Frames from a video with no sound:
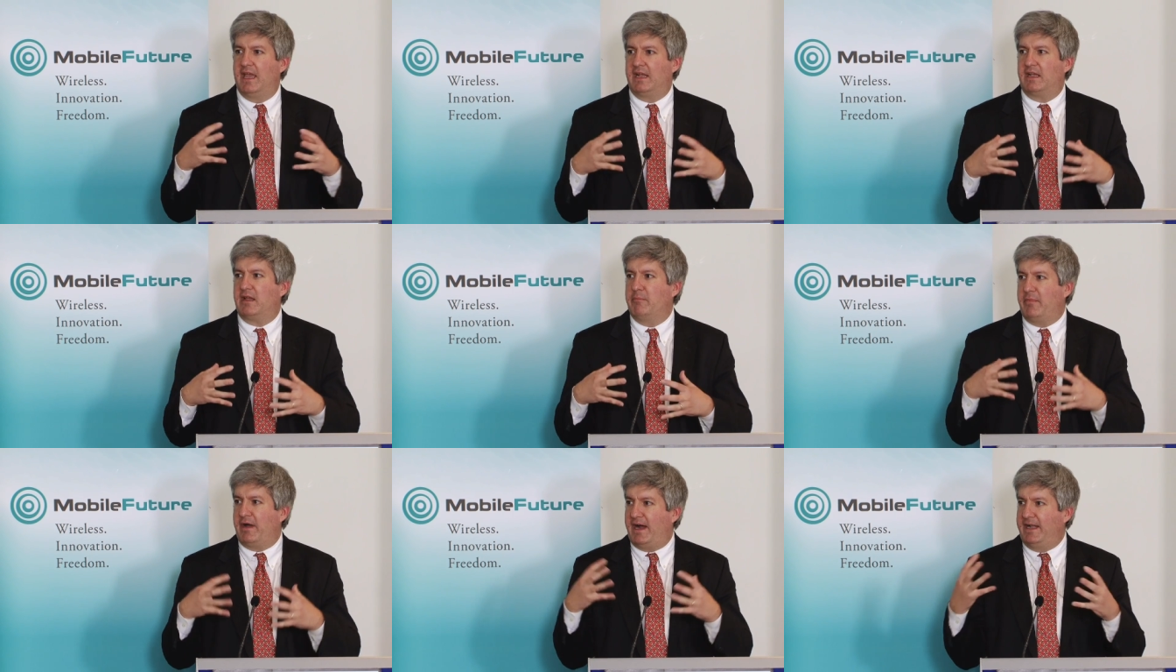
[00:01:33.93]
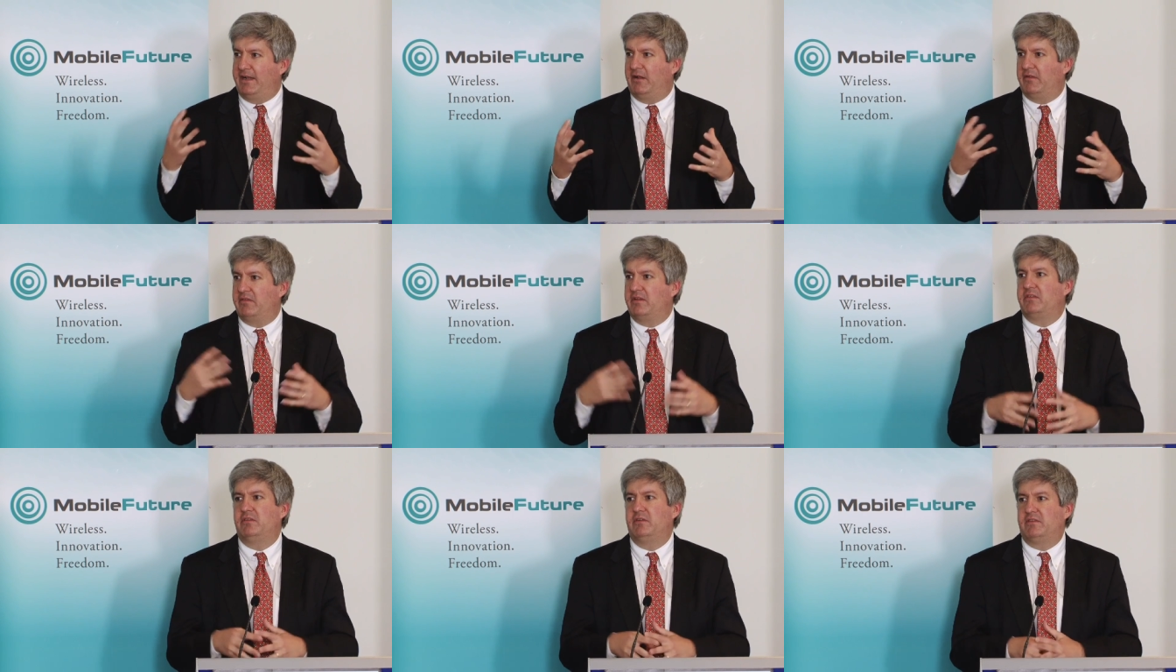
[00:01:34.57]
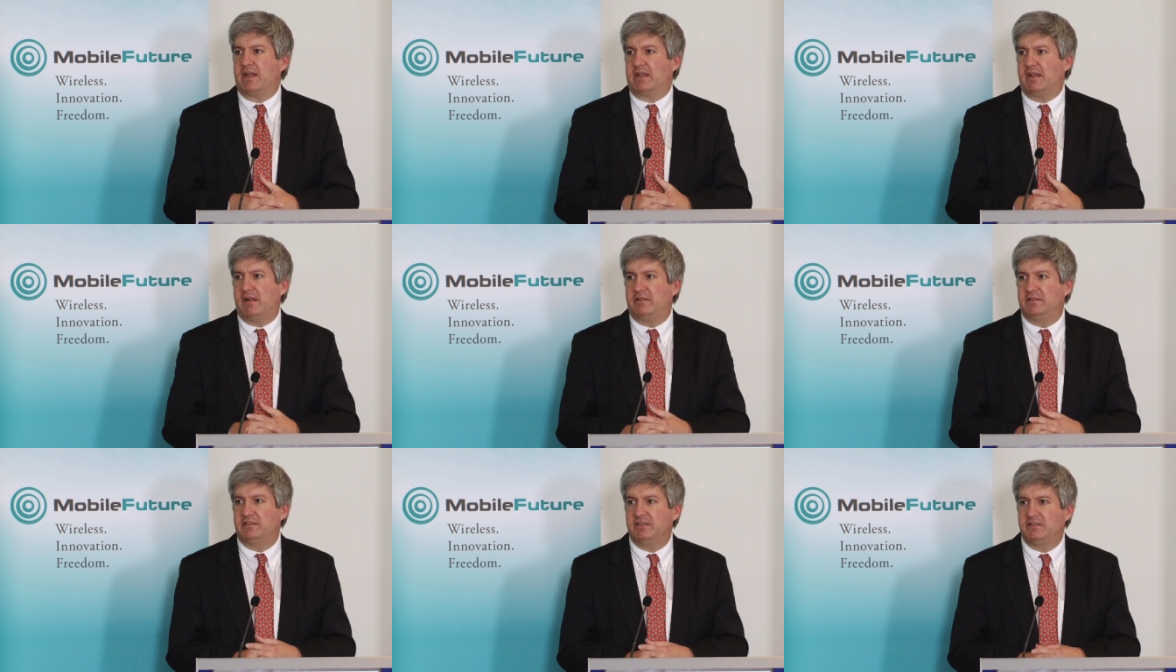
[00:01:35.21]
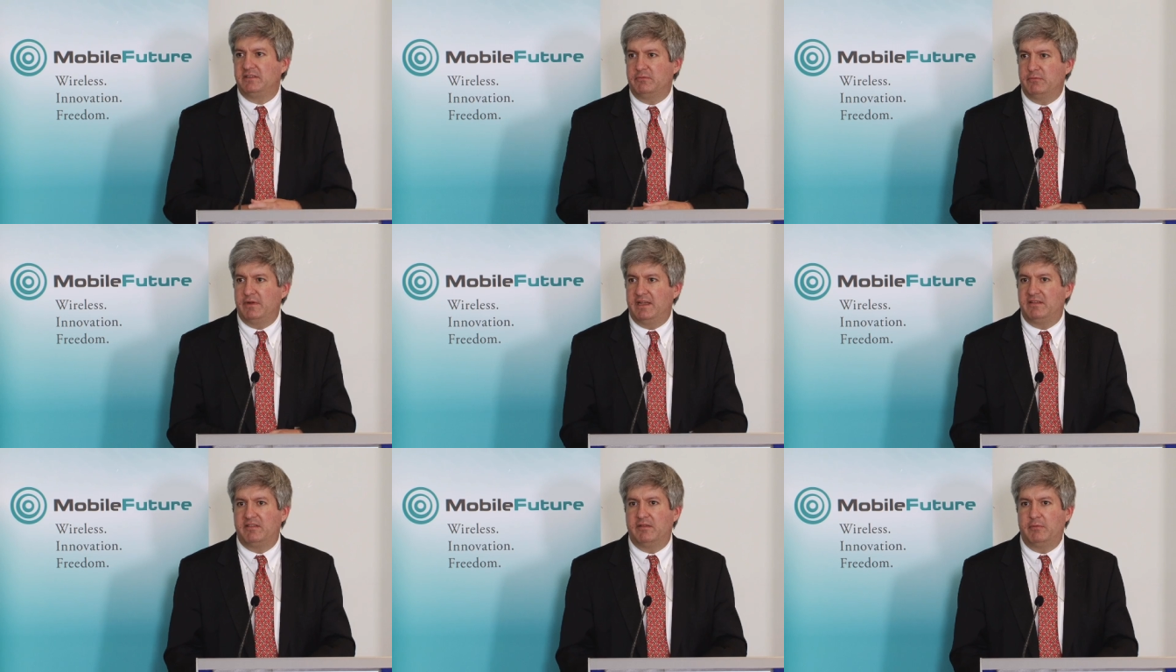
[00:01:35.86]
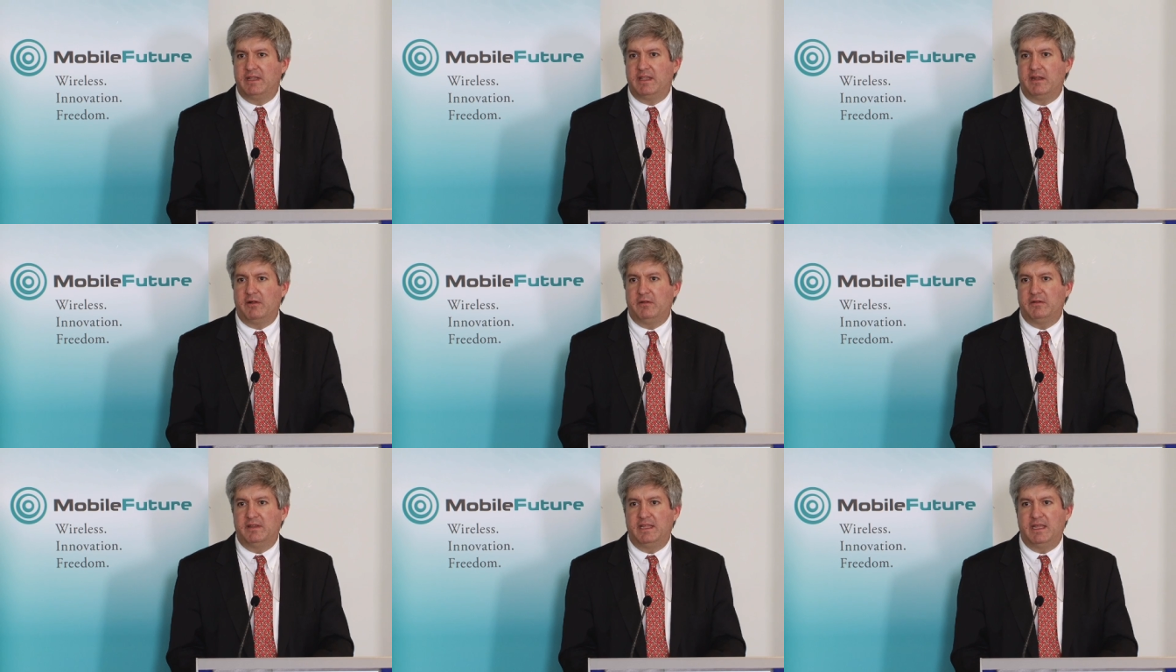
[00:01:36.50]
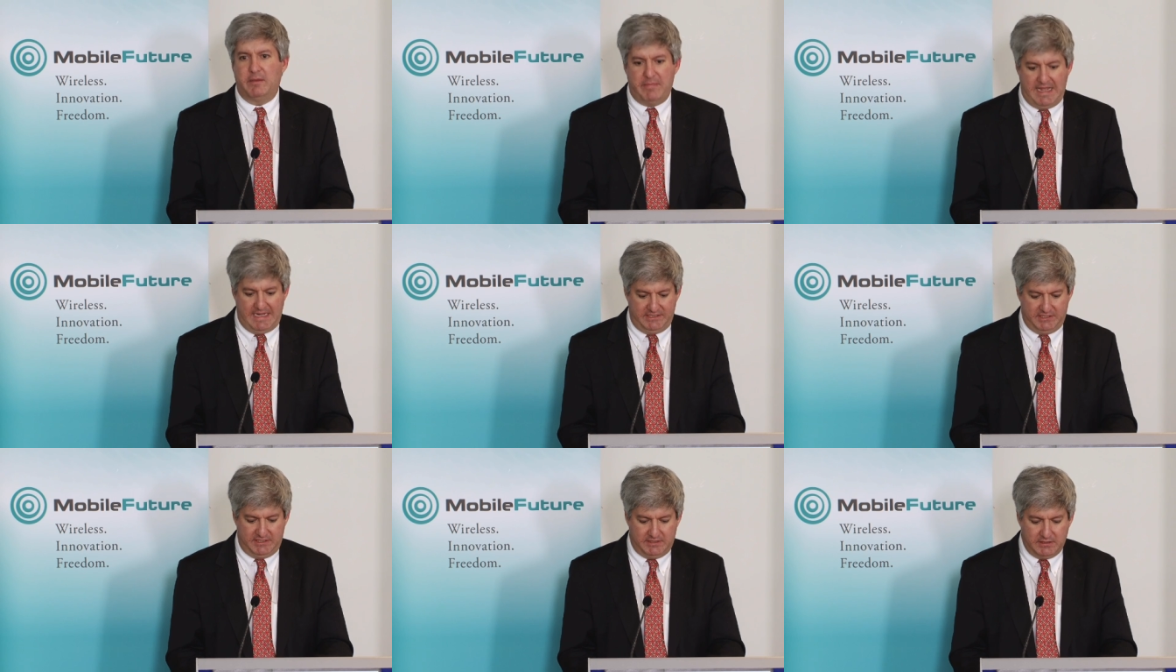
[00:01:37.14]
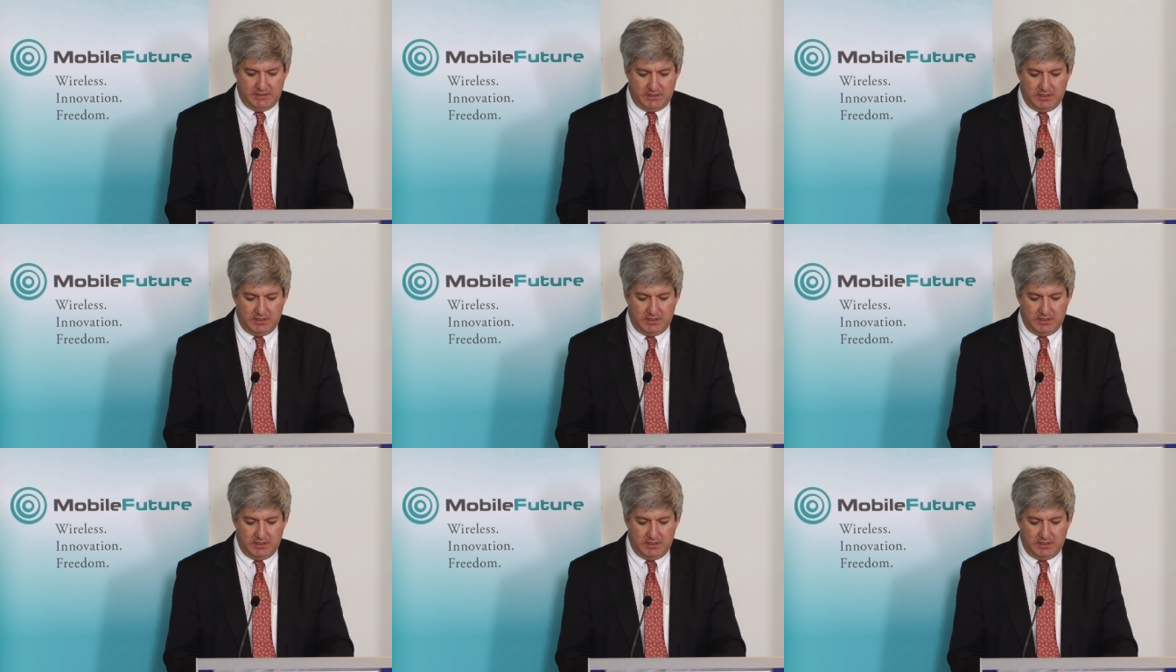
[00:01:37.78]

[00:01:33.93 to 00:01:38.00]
and combine all these new technologies in ways that we can only imagine.